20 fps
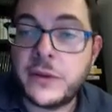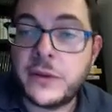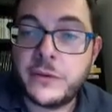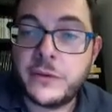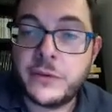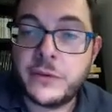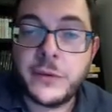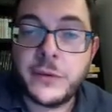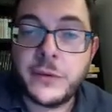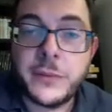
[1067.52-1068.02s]

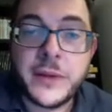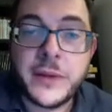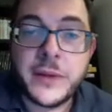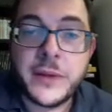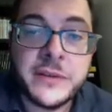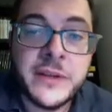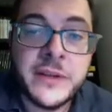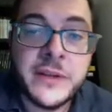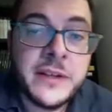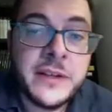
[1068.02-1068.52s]
to you about.
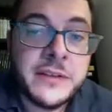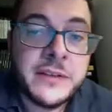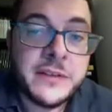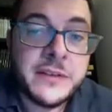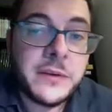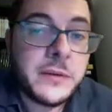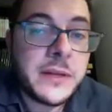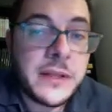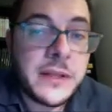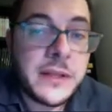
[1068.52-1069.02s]

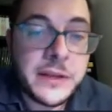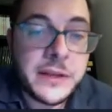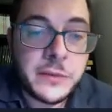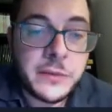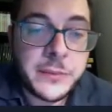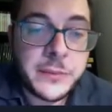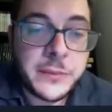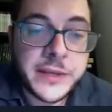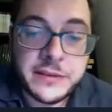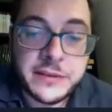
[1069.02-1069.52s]
So a
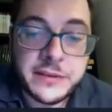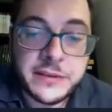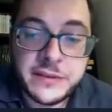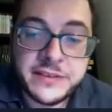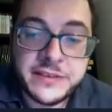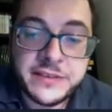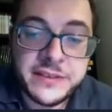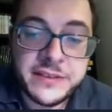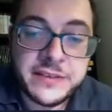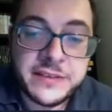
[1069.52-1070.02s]
little bit,
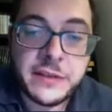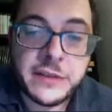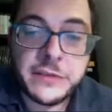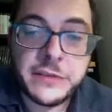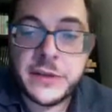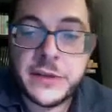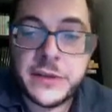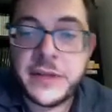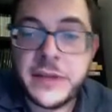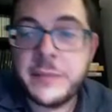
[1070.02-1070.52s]
this is
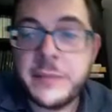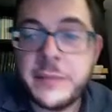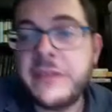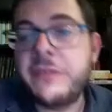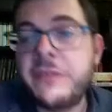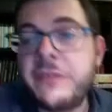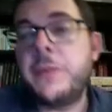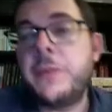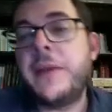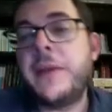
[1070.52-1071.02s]
also an
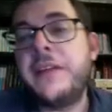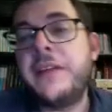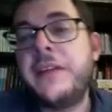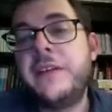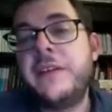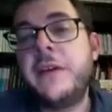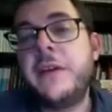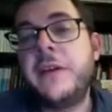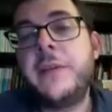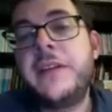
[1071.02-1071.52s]
image from
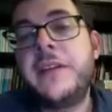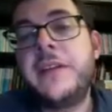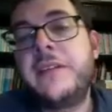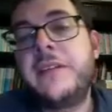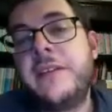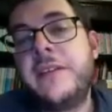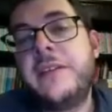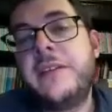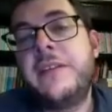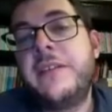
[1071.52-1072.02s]

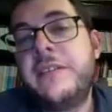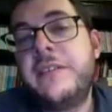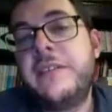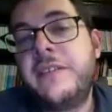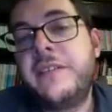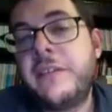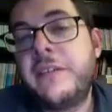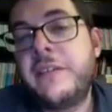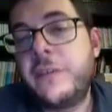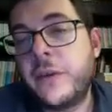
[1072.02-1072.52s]
Igenomix. This is
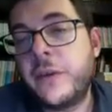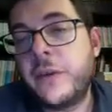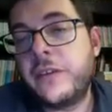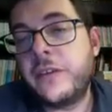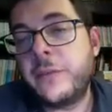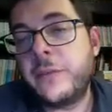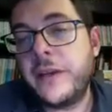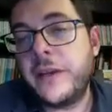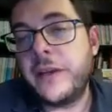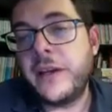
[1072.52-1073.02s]
just to
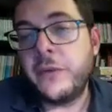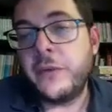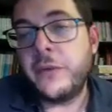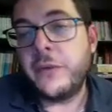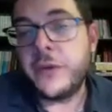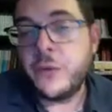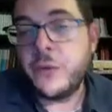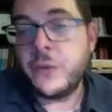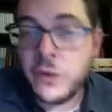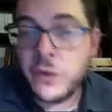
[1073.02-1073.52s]
explain how
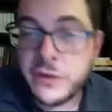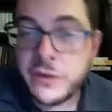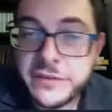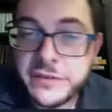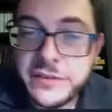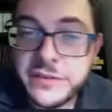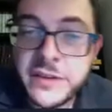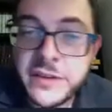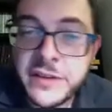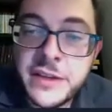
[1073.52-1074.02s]
it
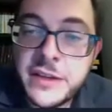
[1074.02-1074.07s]
works.